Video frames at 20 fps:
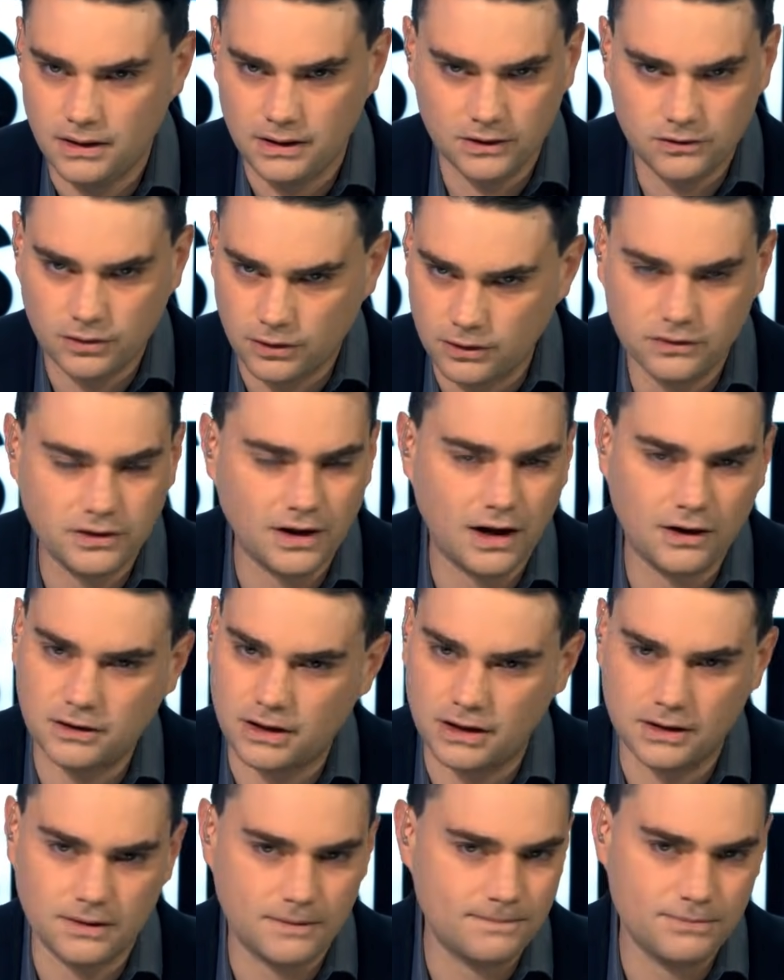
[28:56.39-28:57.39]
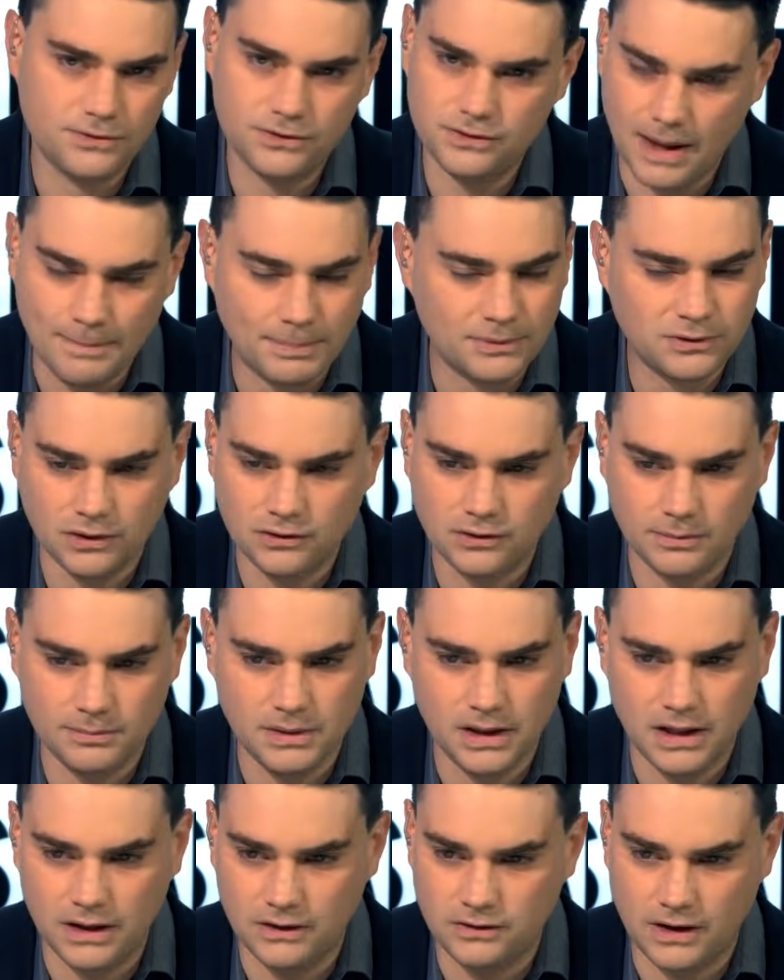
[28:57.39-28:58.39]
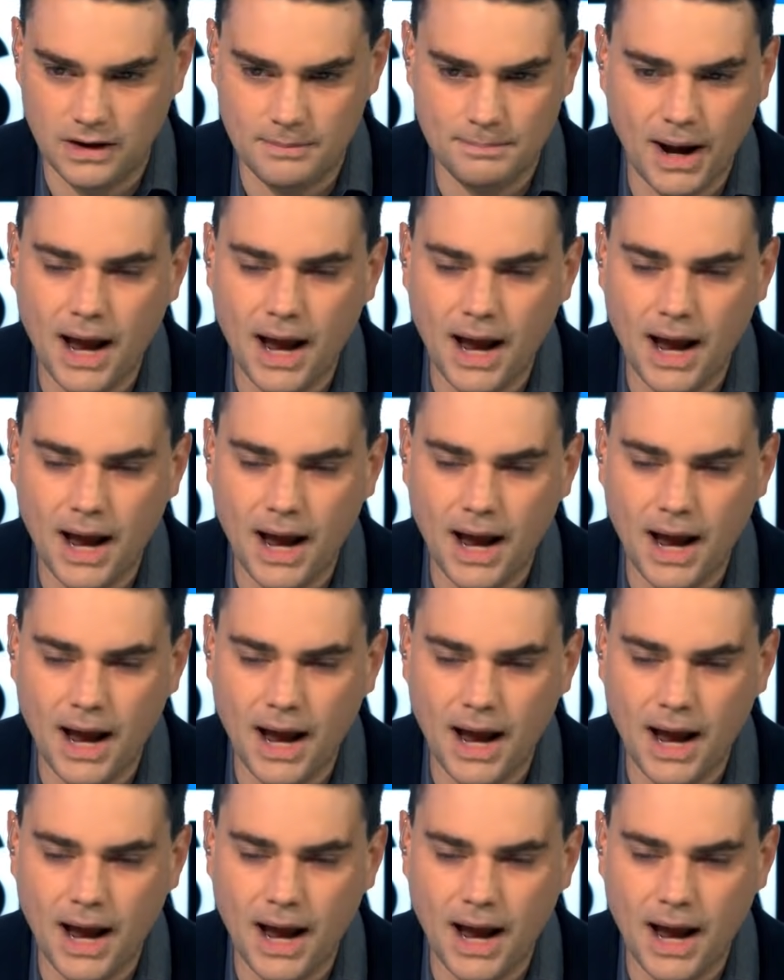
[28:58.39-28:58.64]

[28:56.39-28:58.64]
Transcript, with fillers: It turns out that nepotism is a